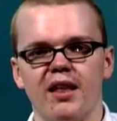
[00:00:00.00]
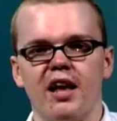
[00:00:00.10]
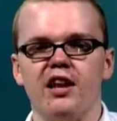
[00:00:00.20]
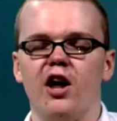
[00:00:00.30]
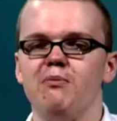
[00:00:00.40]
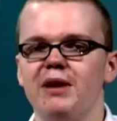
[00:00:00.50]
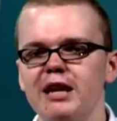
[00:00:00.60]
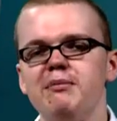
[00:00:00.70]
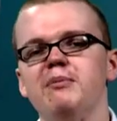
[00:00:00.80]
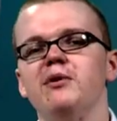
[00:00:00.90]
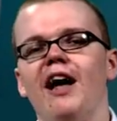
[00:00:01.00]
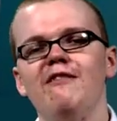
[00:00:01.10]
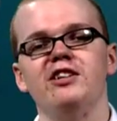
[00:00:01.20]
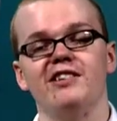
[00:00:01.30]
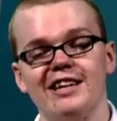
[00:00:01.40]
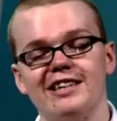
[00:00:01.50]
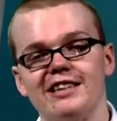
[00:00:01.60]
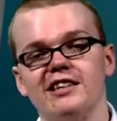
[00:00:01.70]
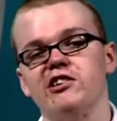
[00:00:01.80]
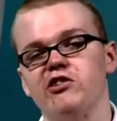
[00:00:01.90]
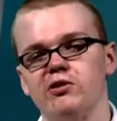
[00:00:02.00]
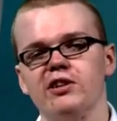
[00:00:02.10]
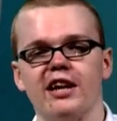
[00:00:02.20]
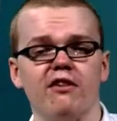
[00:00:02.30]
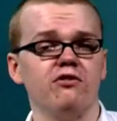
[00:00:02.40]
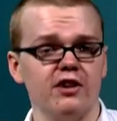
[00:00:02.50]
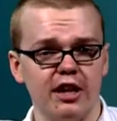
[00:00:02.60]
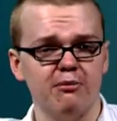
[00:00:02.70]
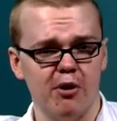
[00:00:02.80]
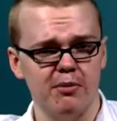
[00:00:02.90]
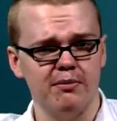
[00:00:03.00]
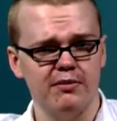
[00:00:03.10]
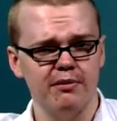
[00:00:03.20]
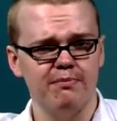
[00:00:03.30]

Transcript: Now, many people have suggested that students have drinking problems.